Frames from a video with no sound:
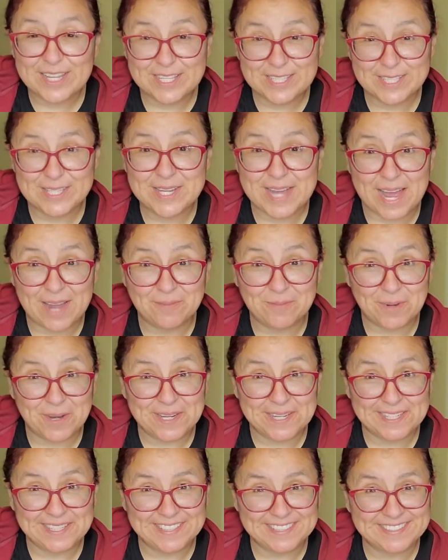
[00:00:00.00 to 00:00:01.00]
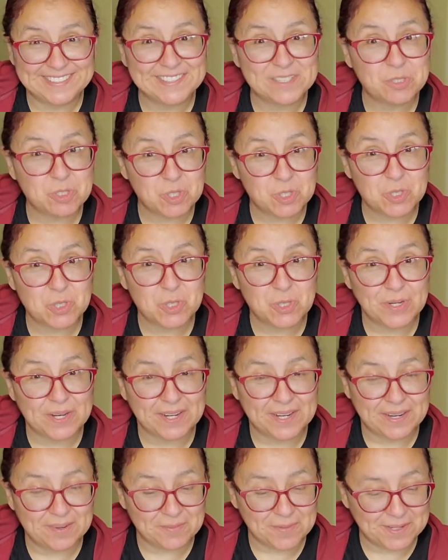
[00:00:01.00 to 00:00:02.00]
It's in handwriting. She's good
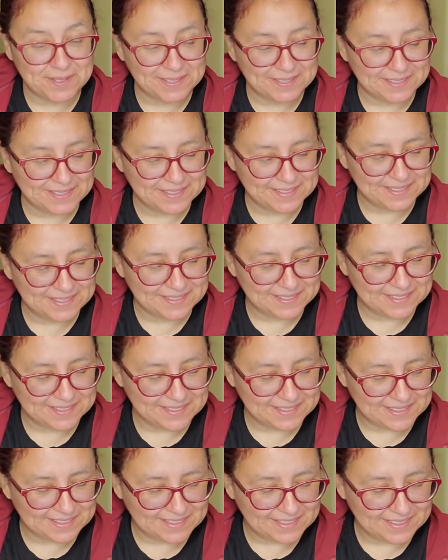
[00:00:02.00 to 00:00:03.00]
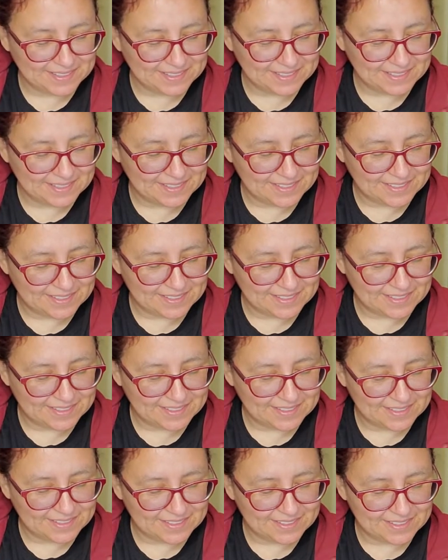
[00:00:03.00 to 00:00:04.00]
at handwriting. To come. Love
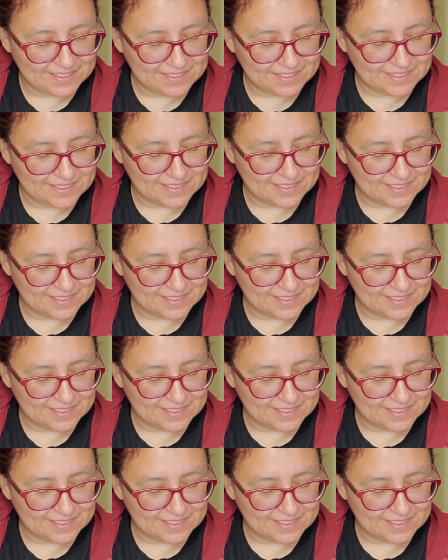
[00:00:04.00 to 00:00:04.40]
you.